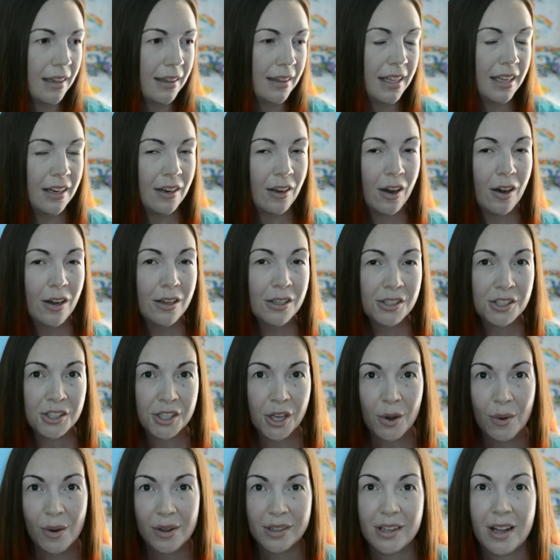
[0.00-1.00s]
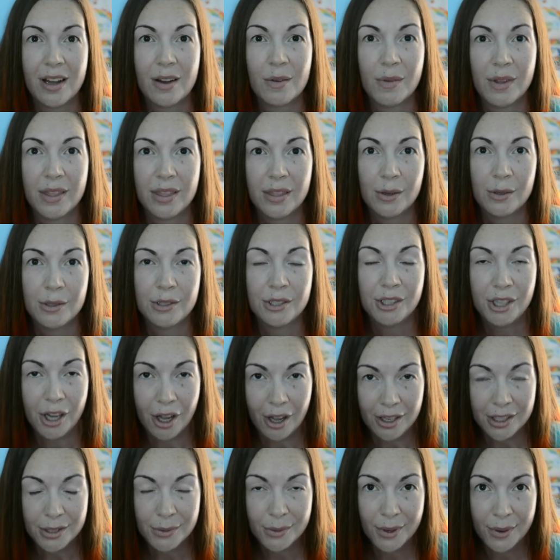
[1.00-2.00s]
Then also, along with those
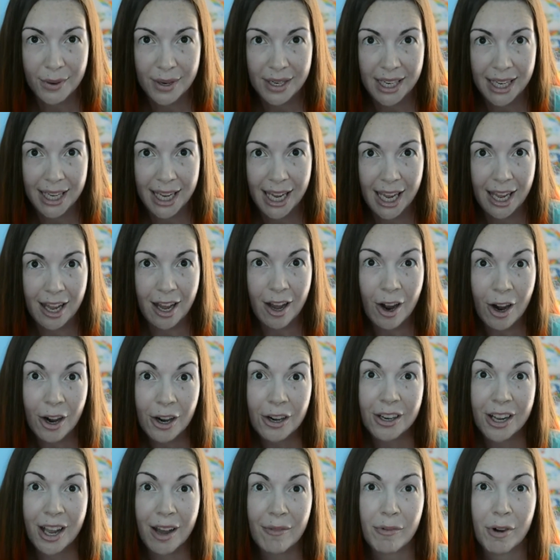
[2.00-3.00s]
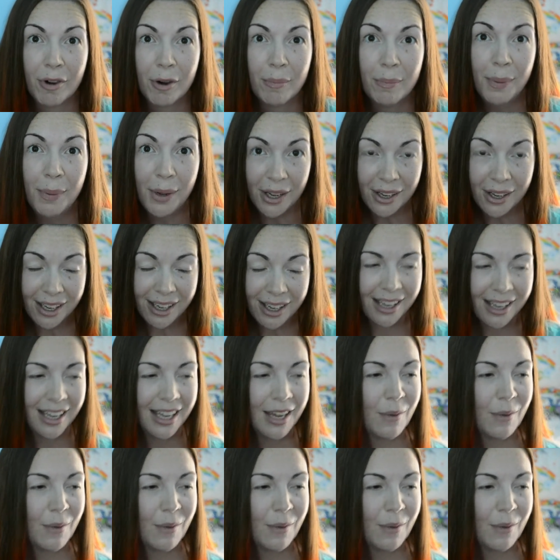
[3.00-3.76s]
dolls, we're going to get a hardcover book,